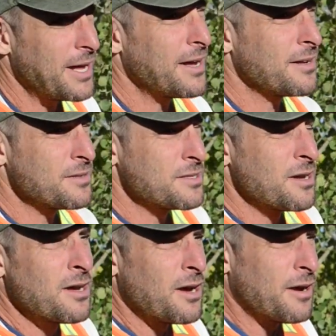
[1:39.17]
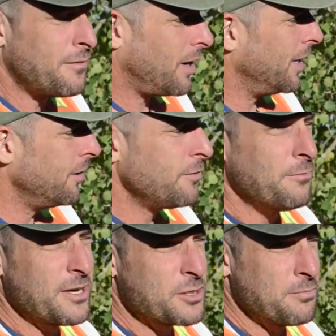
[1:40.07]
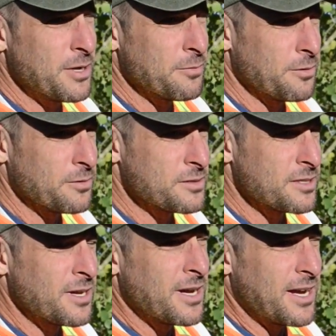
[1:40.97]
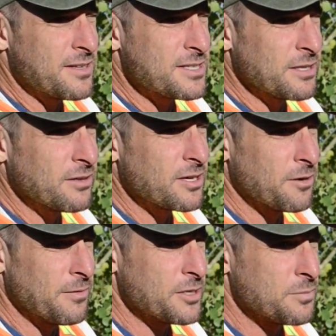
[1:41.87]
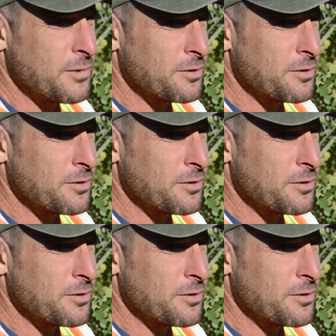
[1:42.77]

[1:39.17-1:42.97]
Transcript: bands of iron-rich minerals and silica-rich